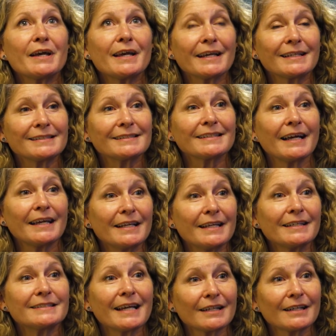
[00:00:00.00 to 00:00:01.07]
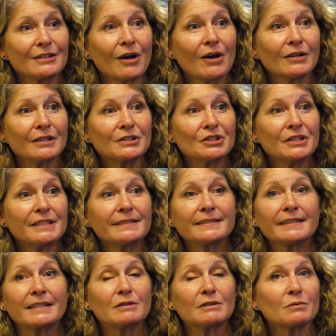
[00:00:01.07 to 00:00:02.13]
exciting technologies
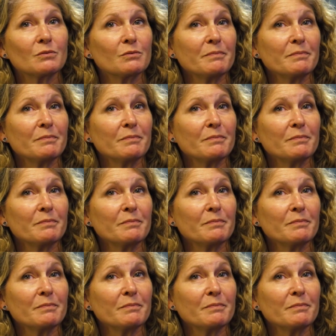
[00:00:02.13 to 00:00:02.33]
that